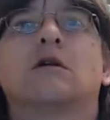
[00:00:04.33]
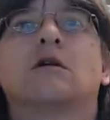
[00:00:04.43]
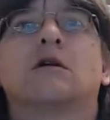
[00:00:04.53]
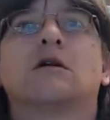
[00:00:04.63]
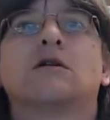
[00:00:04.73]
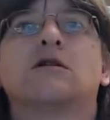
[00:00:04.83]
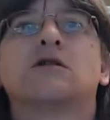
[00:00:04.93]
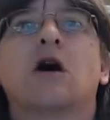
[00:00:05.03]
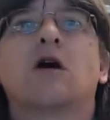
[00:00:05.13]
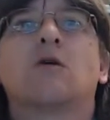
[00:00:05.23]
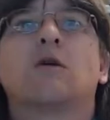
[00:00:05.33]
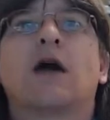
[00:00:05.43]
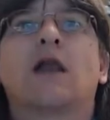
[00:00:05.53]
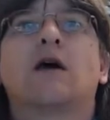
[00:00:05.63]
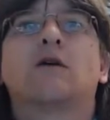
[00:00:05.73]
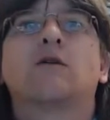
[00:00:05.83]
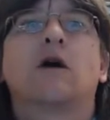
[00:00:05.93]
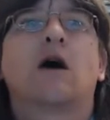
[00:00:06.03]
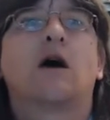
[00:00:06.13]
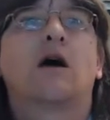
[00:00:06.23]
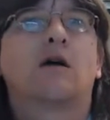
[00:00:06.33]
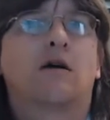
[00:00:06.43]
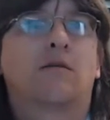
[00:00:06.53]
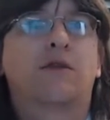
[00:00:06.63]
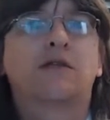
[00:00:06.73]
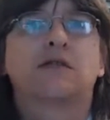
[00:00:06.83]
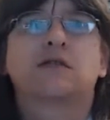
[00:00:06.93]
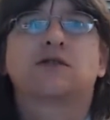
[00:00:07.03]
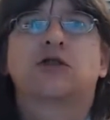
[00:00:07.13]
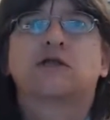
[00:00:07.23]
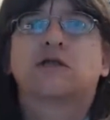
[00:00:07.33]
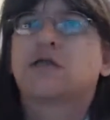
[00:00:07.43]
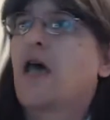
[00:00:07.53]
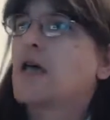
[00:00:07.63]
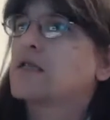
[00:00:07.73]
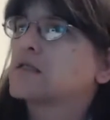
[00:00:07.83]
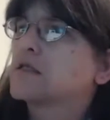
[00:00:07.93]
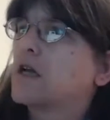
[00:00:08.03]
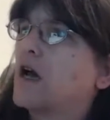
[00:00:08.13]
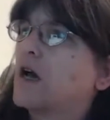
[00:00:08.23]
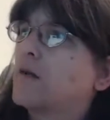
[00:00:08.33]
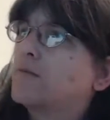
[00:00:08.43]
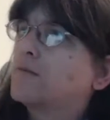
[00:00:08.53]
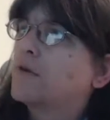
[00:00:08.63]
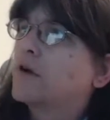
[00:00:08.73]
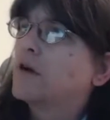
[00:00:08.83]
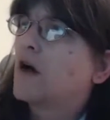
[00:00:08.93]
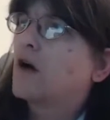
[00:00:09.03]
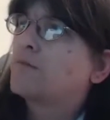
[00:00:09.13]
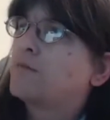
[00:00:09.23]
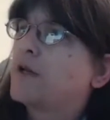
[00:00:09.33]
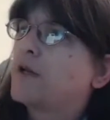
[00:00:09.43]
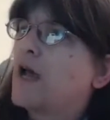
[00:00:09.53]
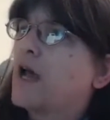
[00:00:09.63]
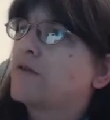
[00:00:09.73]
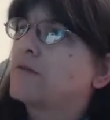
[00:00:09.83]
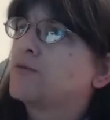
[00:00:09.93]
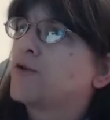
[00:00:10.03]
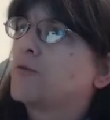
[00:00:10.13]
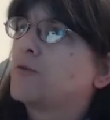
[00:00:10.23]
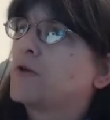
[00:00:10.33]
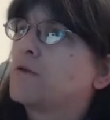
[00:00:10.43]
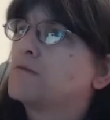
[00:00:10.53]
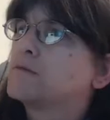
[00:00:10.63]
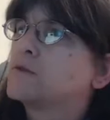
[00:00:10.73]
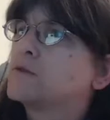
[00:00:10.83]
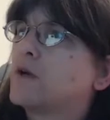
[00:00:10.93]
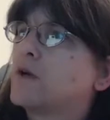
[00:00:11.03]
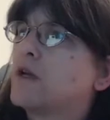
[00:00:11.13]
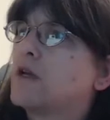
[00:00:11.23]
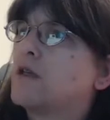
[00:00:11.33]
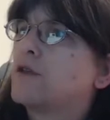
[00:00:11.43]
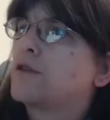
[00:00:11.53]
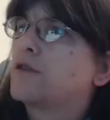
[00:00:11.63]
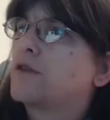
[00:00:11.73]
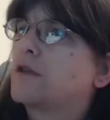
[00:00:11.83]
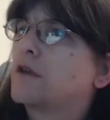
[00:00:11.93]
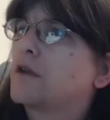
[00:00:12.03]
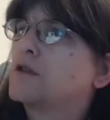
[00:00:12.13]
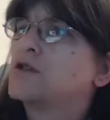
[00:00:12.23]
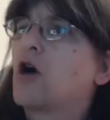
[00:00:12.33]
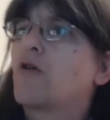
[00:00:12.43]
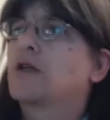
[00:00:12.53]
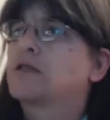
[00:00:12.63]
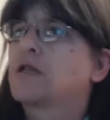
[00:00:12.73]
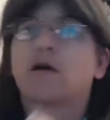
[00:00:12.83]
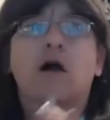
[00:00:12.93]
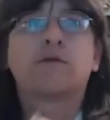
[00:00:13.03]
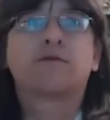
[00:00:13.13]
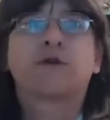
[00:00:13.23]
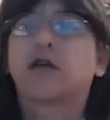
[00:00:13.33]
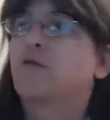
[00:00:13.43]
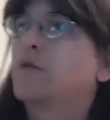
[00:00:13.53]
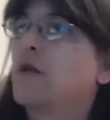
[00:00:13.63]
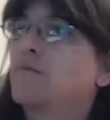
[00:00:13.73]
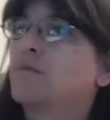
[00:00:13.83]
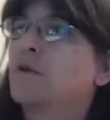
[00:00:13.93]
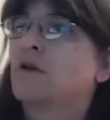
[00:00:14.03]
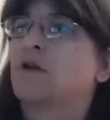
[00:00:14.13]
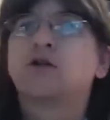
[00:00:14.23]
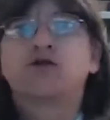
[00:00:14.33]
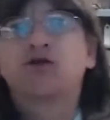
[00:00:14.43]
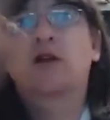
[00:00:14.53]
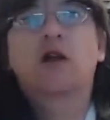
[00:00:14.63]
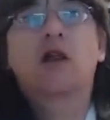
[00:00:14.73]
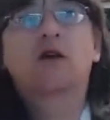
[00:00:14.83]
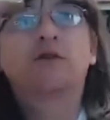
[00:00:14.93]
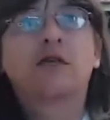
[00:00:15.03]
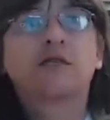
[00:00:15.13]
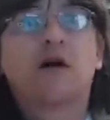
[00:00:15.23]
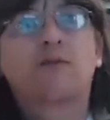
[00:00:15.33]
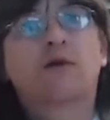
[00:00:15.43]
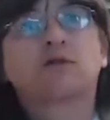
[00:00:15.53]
So, hello. This is just a test. I've been having problems with. Sorry, forgive me. I'm trying to load this up onto my